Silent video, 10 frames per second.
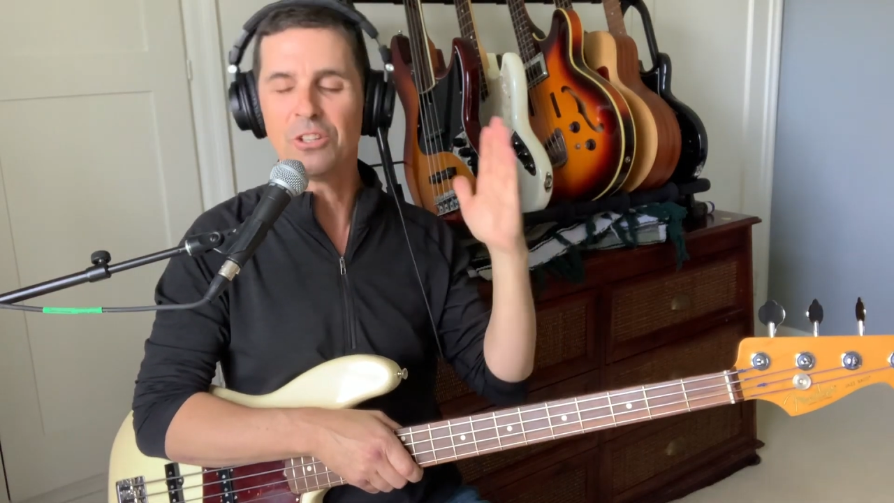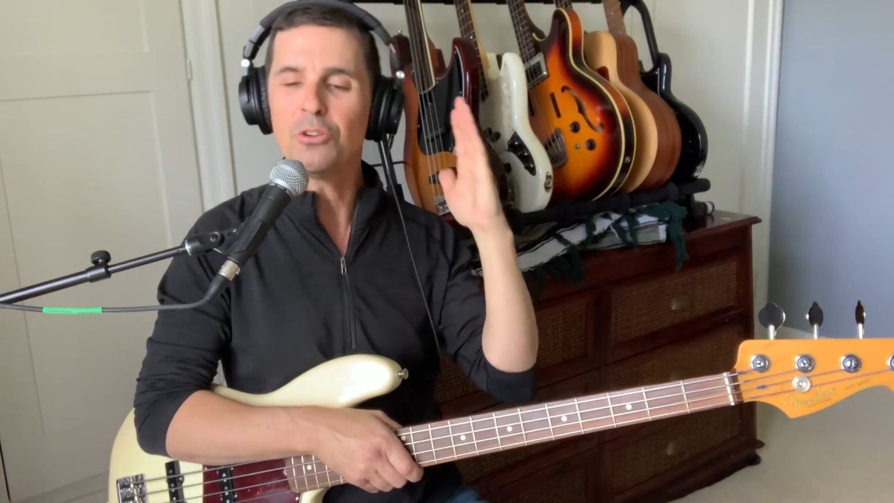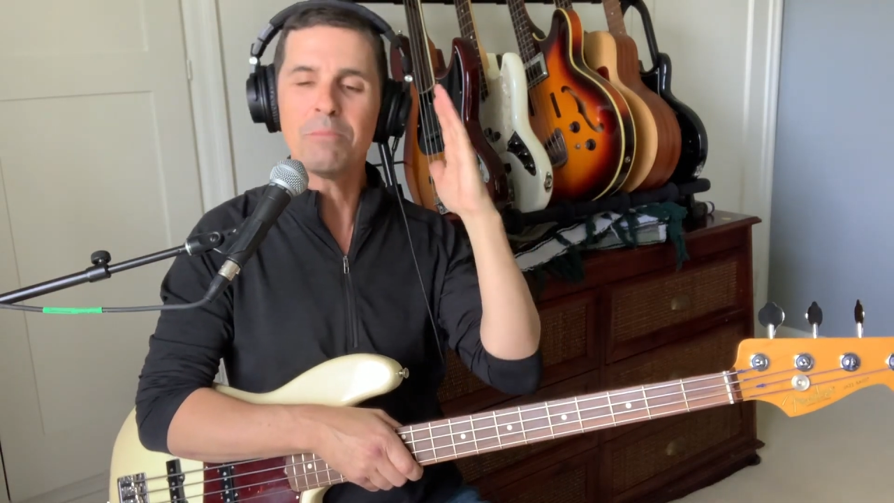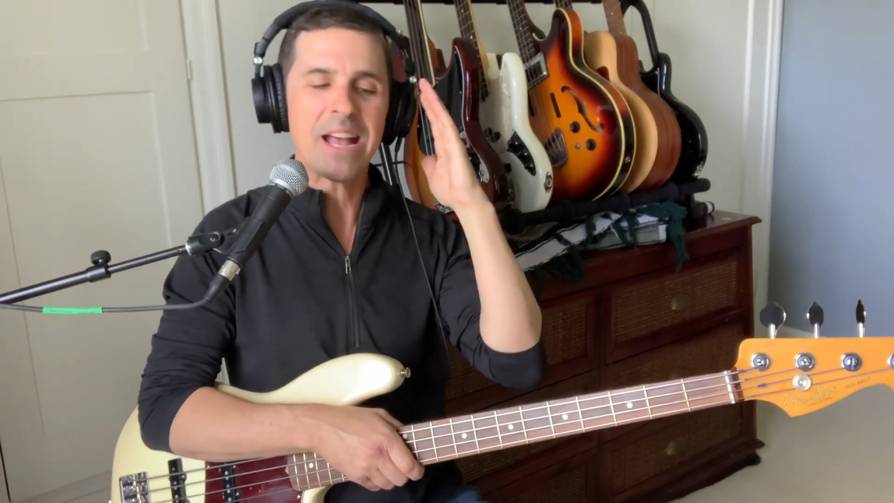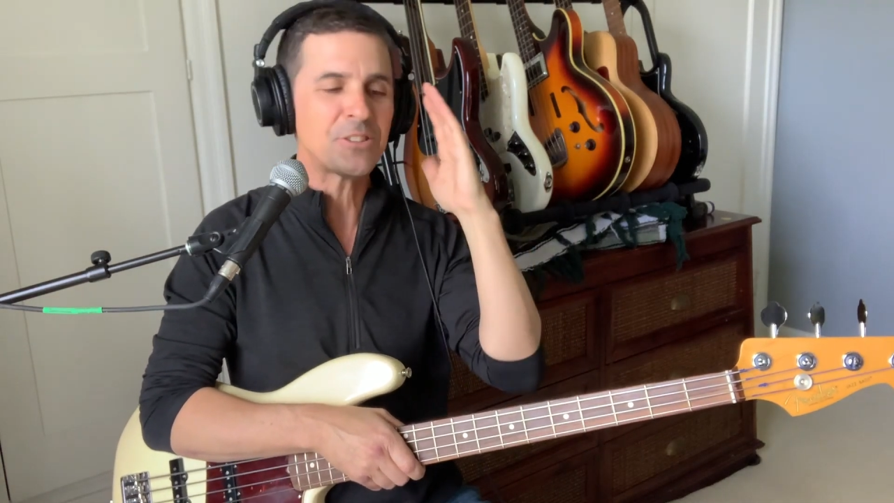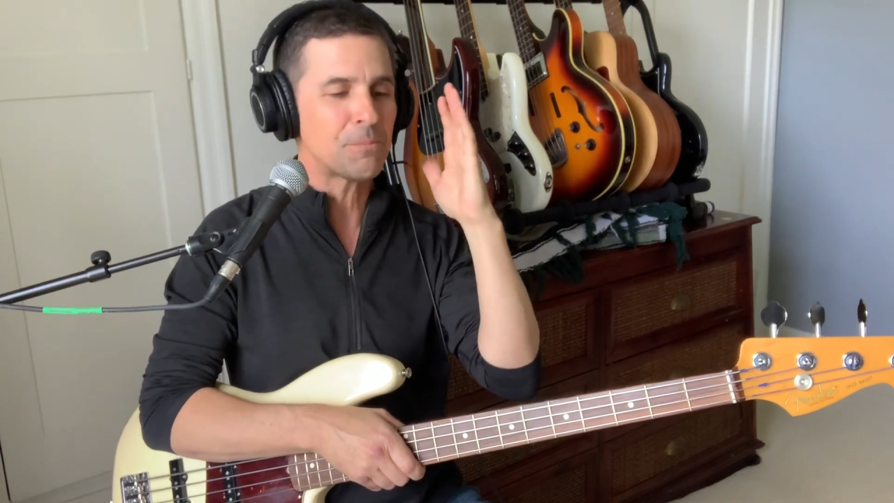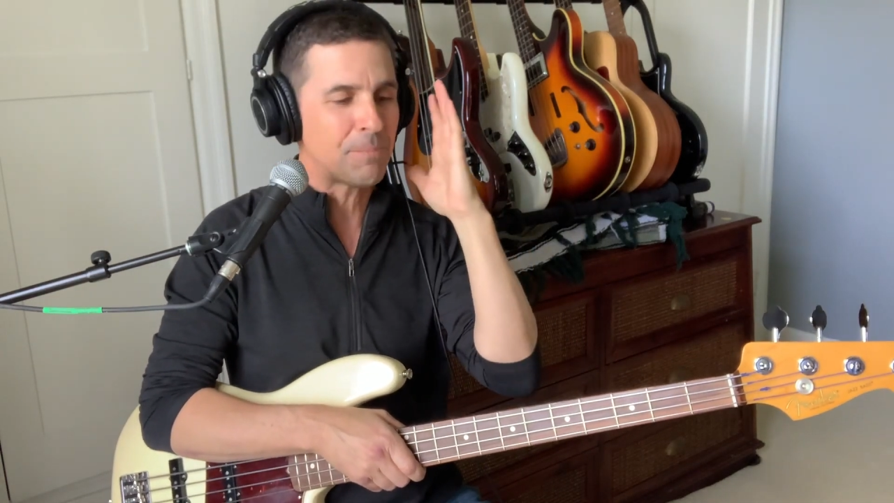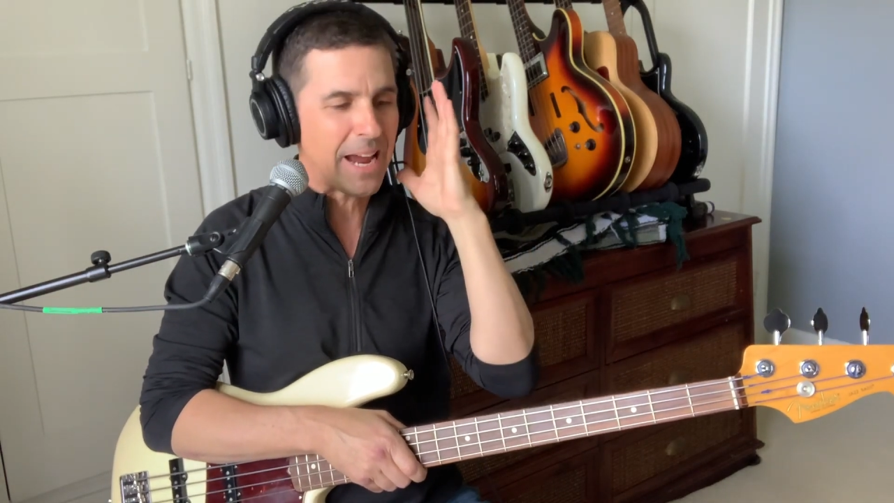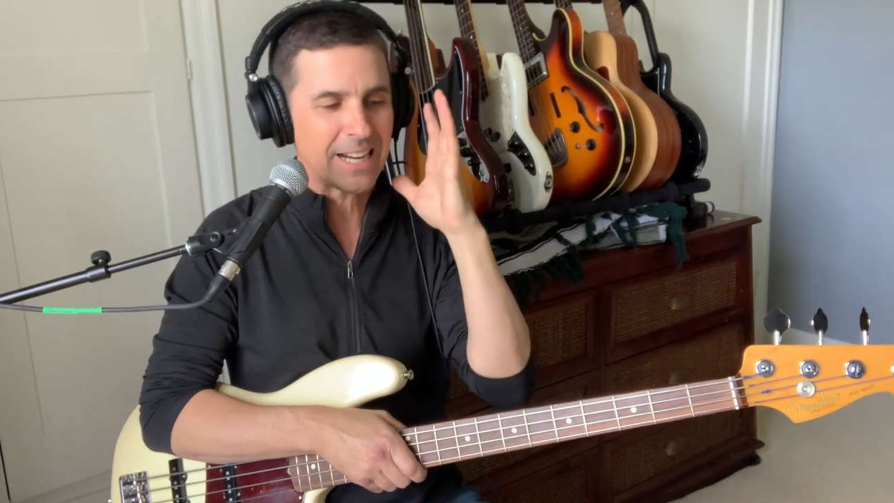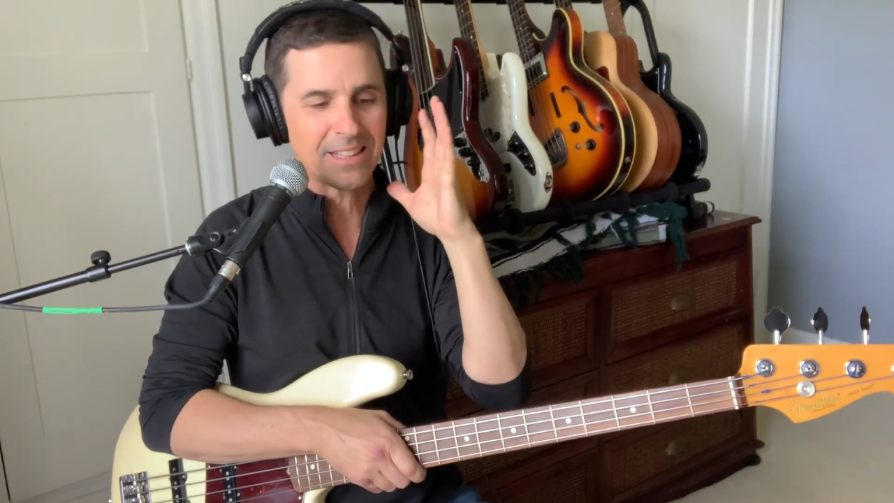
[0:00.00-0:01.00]
Can you
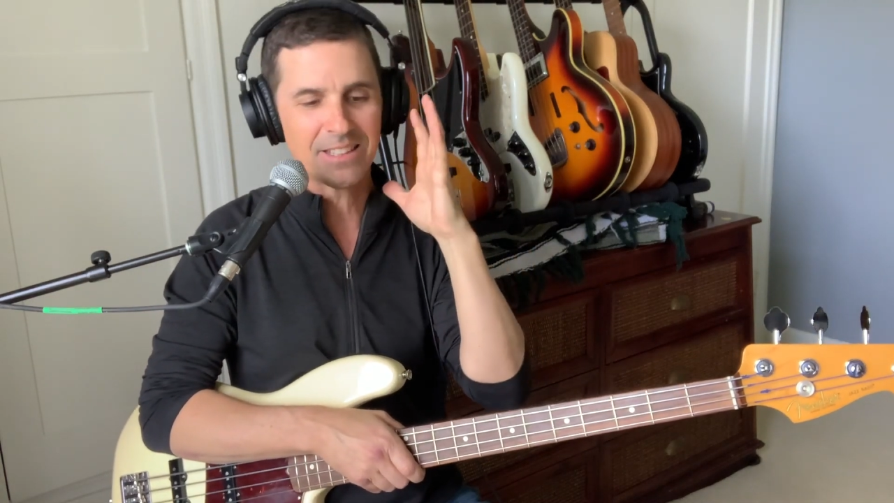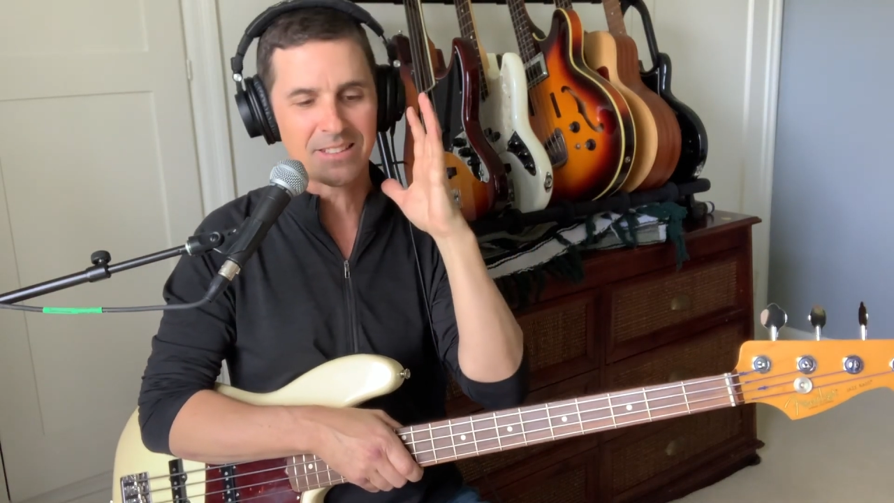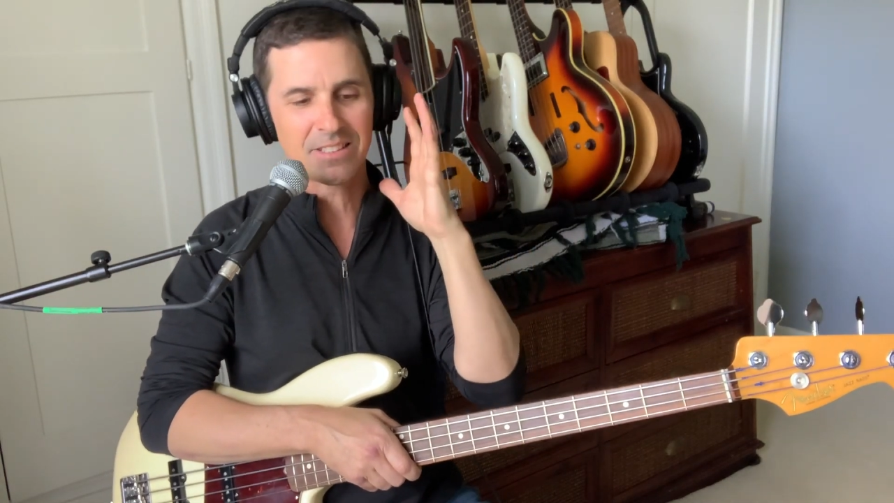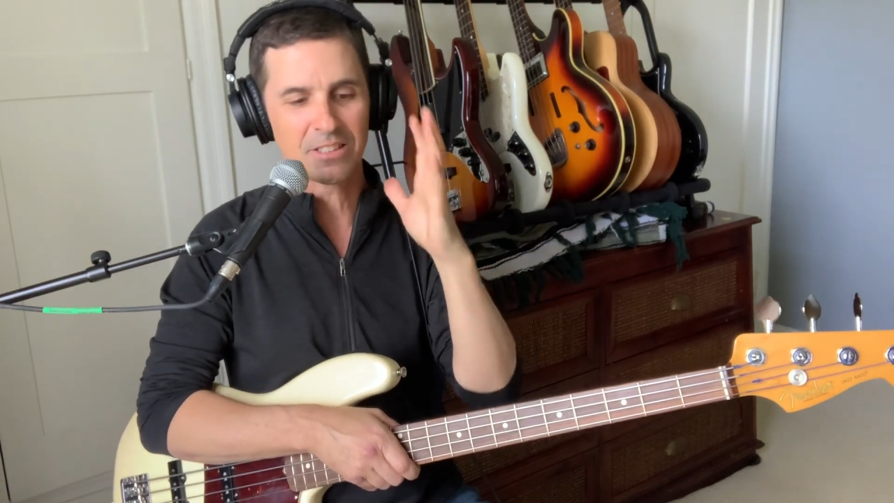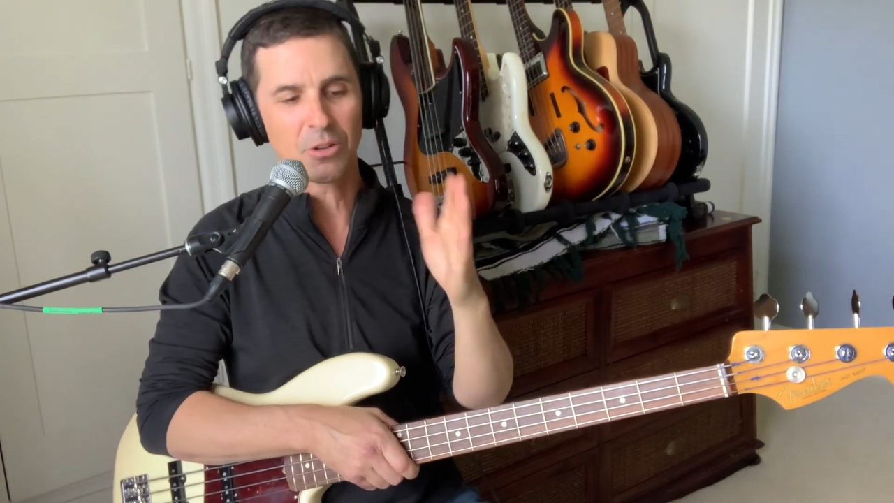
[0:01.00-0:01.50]
imagine back in this?